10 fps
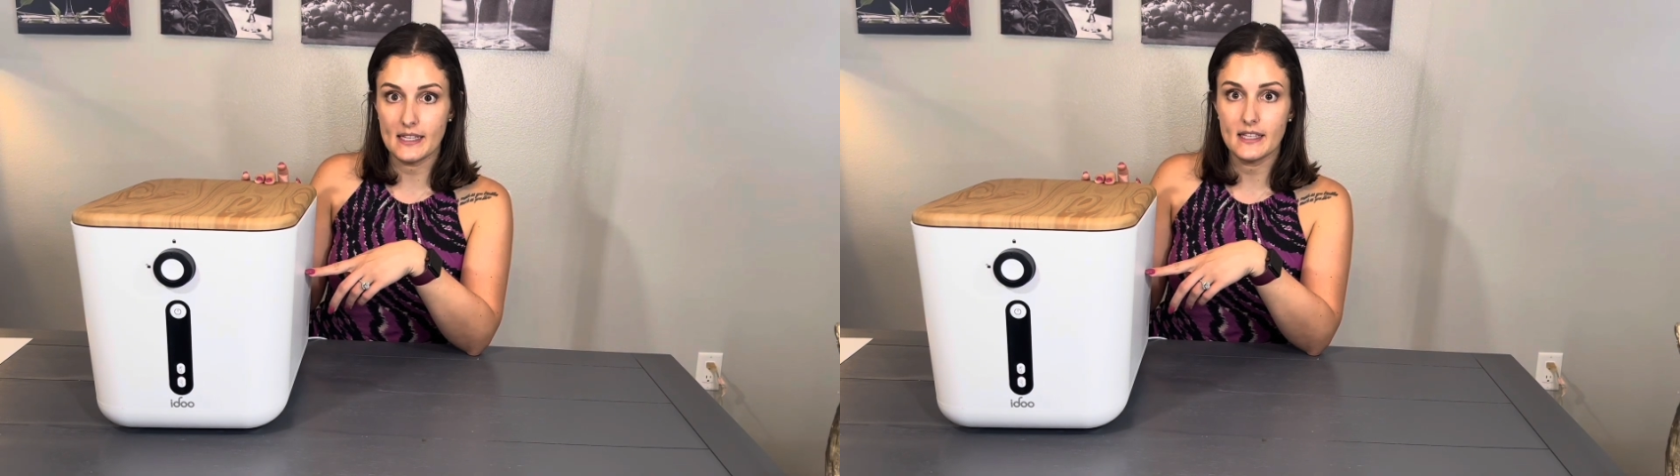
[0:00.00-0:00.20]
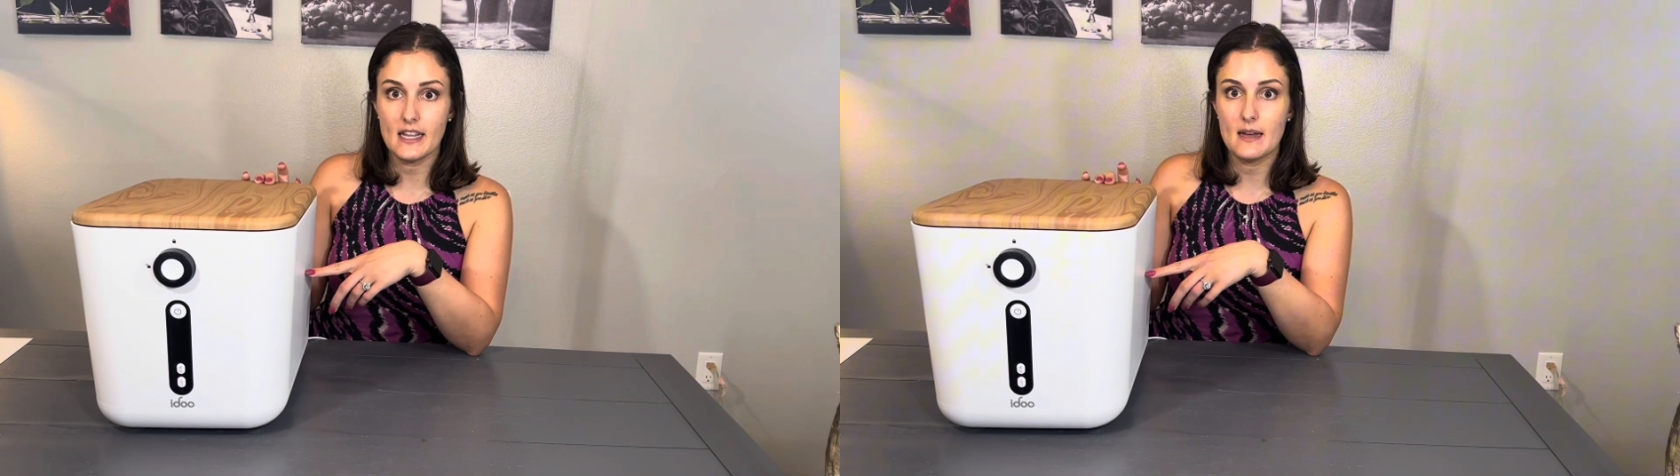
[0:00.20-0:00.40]

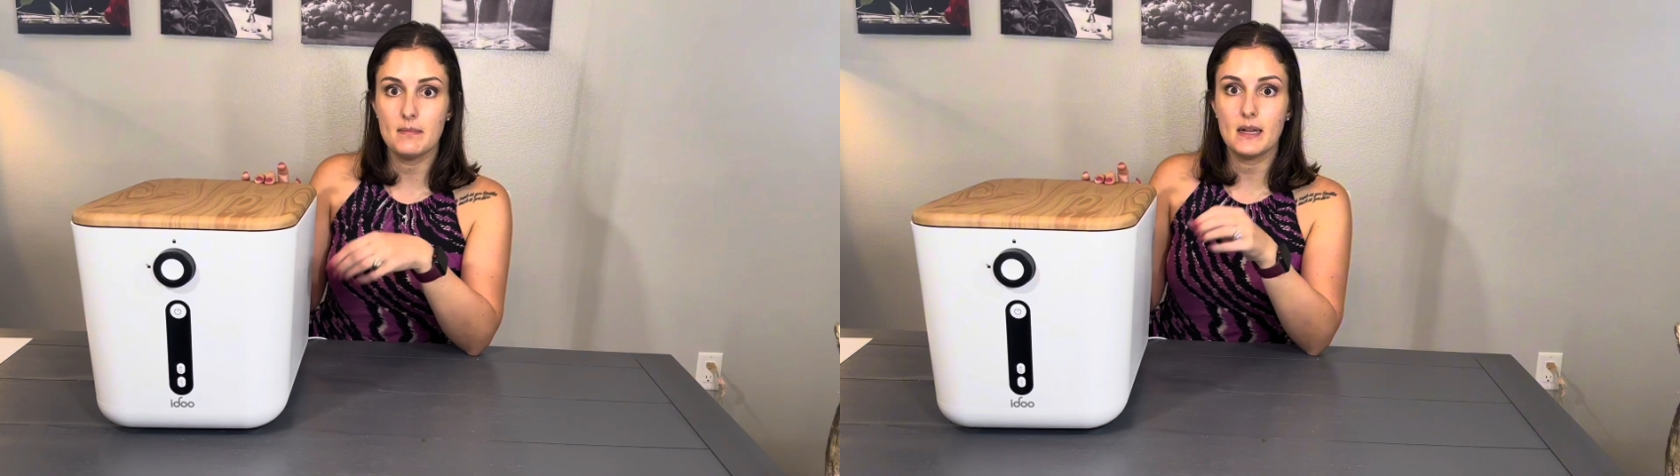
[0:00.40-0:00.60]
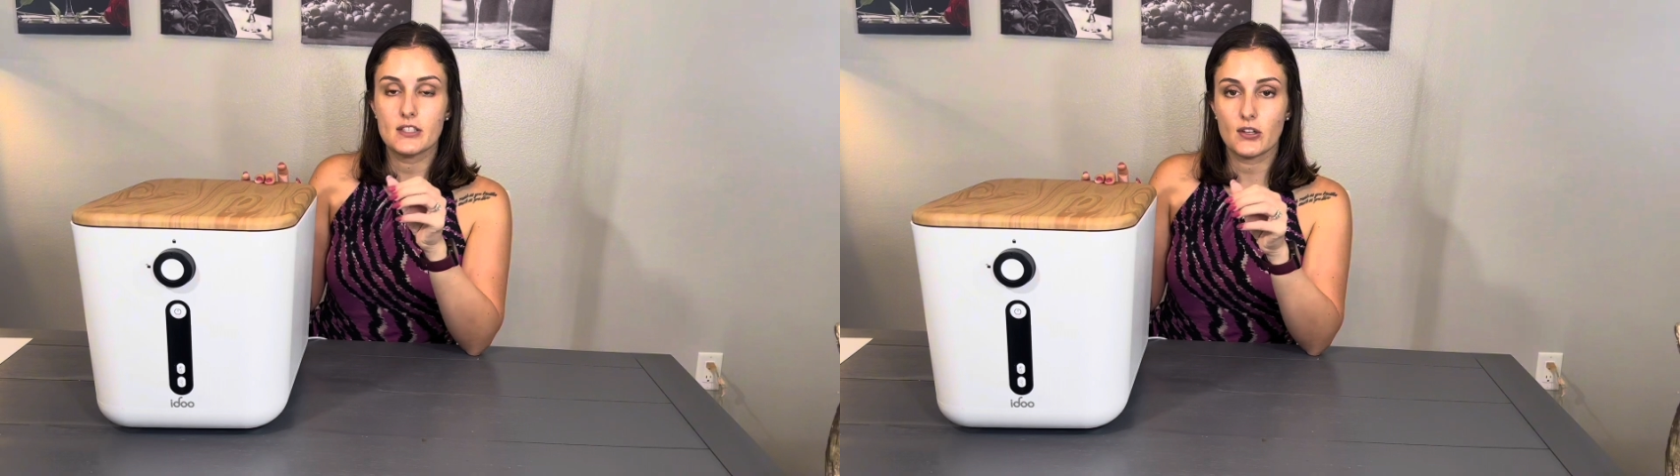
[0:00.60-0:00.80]
them
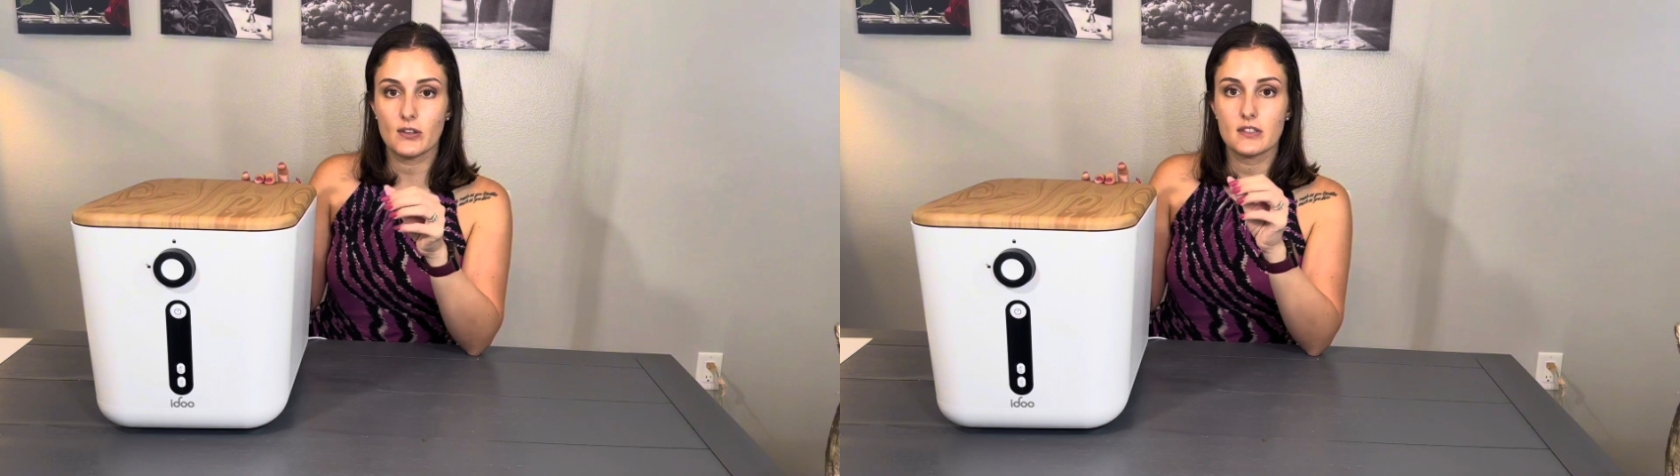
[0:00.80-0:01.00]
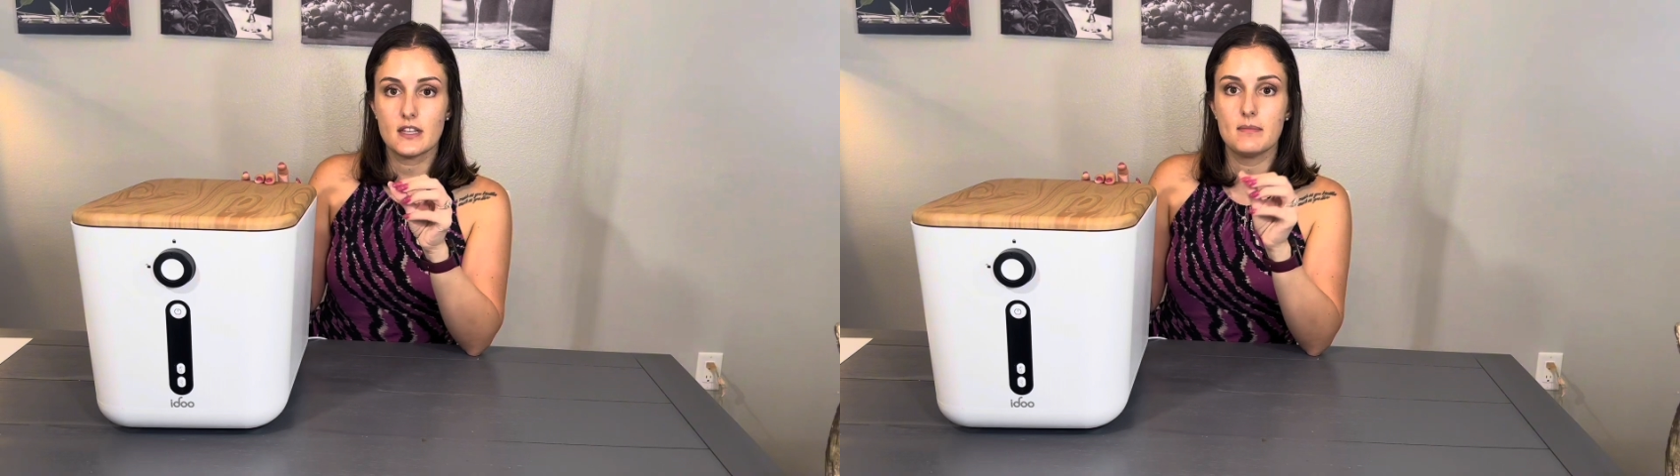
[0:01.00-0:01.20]
and
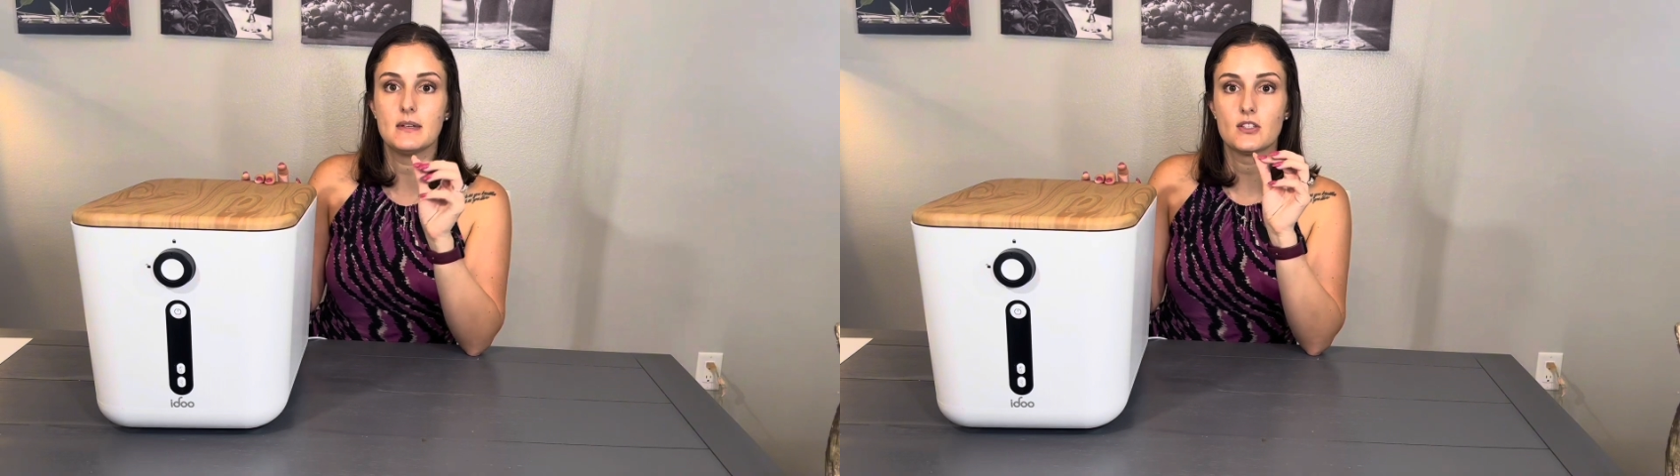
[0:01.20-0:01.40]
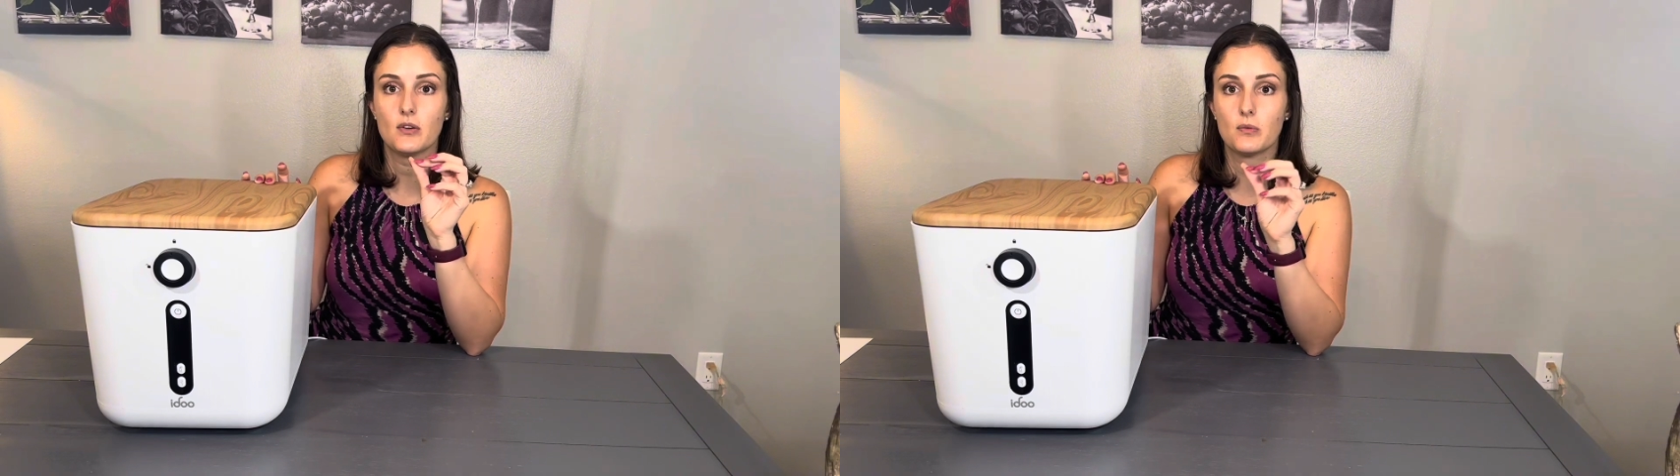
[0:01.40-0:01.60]
turns them into